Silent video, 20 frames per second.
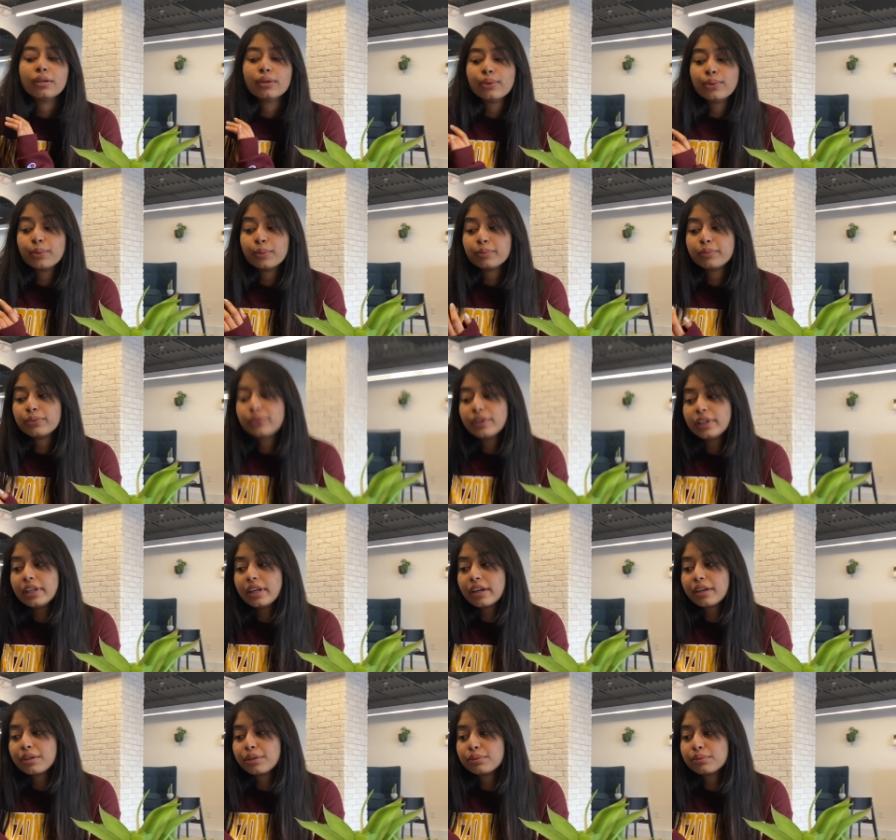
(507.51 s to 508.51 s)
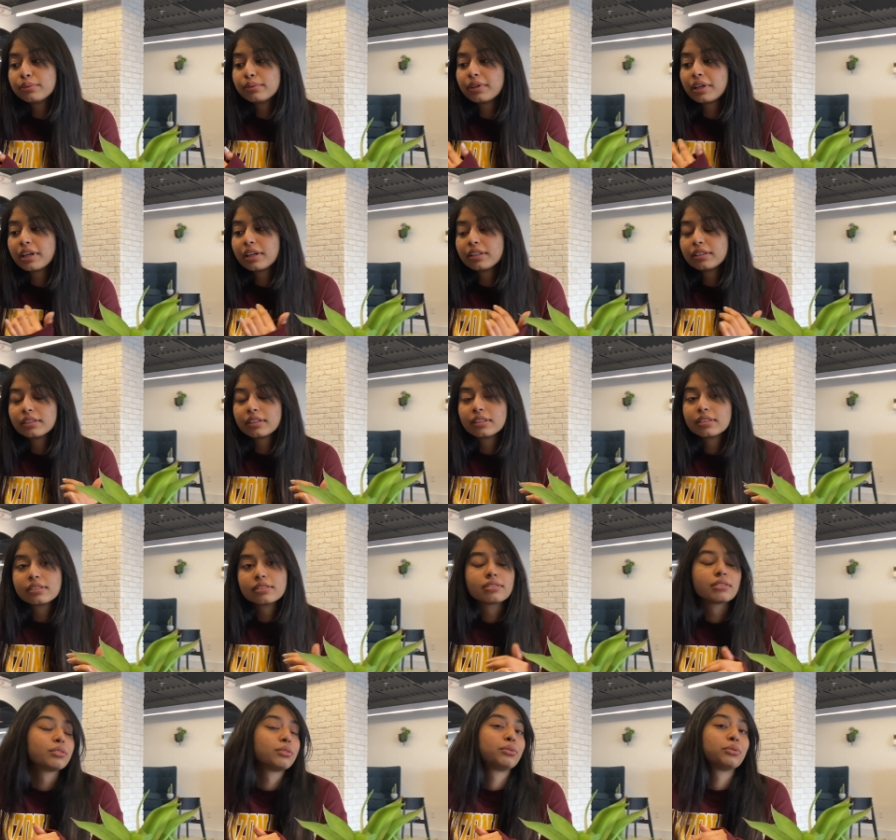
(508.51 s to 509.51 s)
Hopefully, I do, and
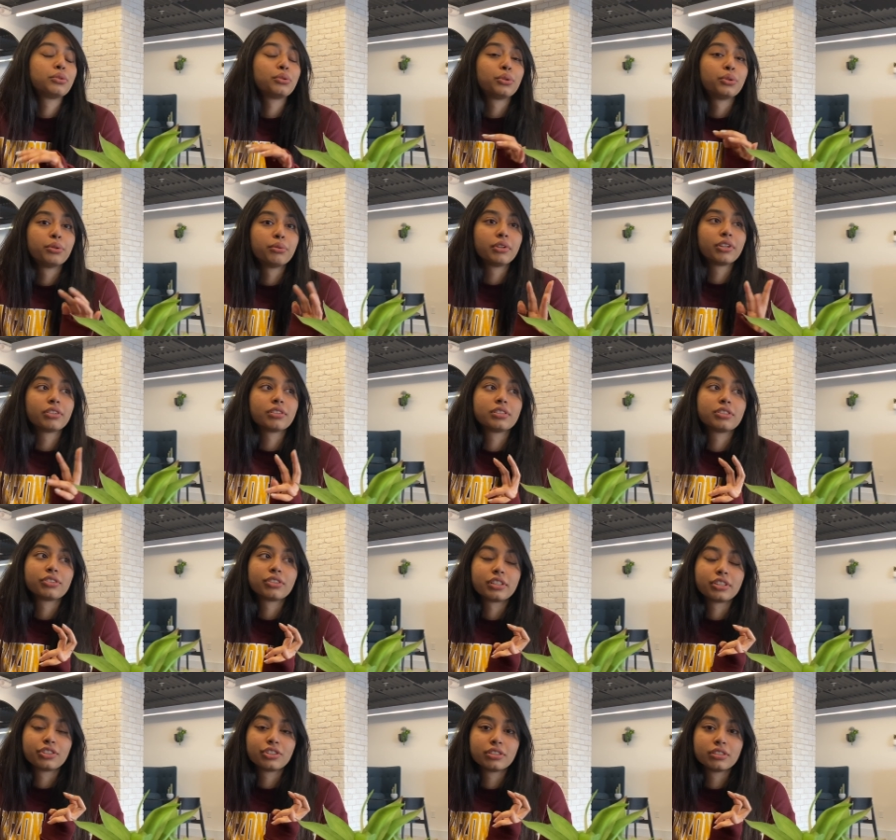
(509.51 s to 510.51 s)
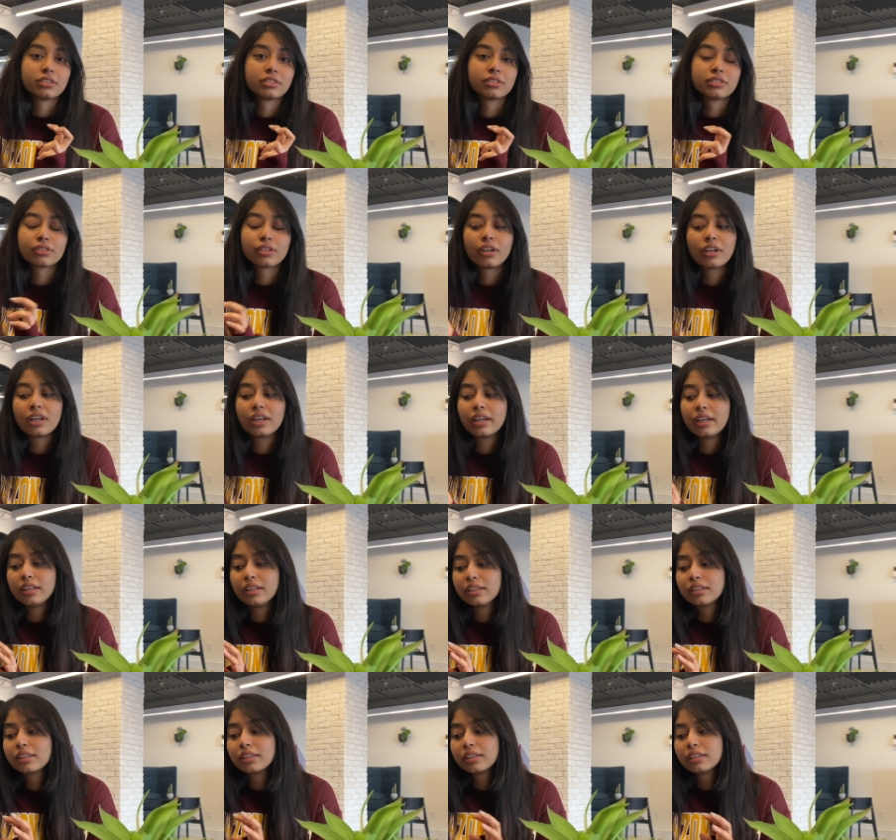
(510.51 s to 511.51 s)
there's no COVID restrictions or
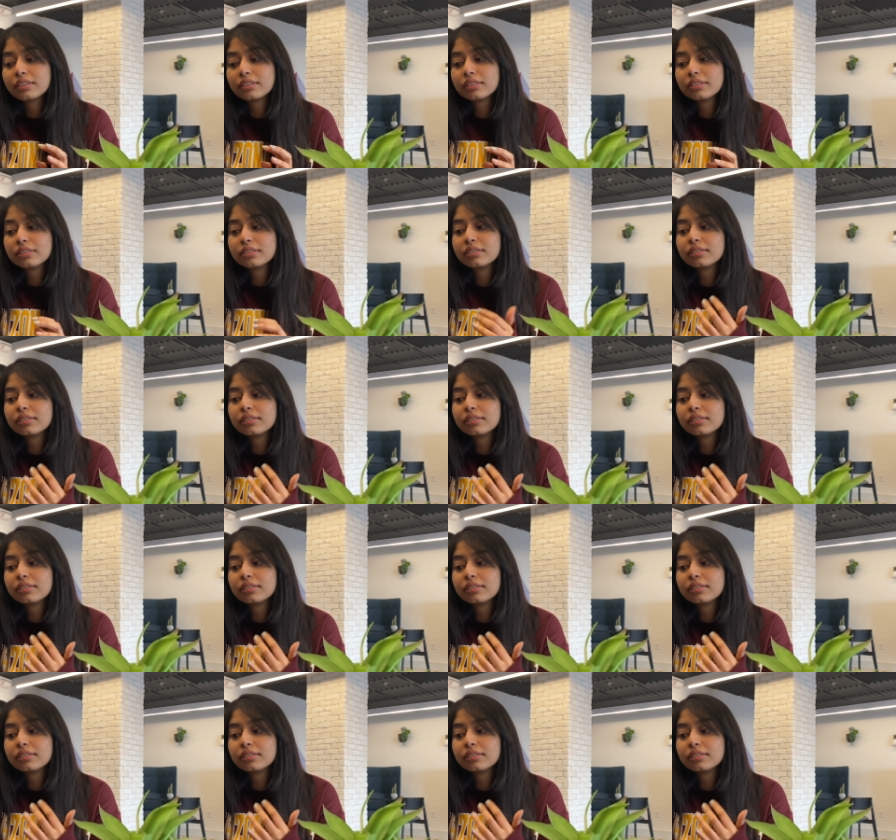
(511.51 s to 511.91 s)
anything.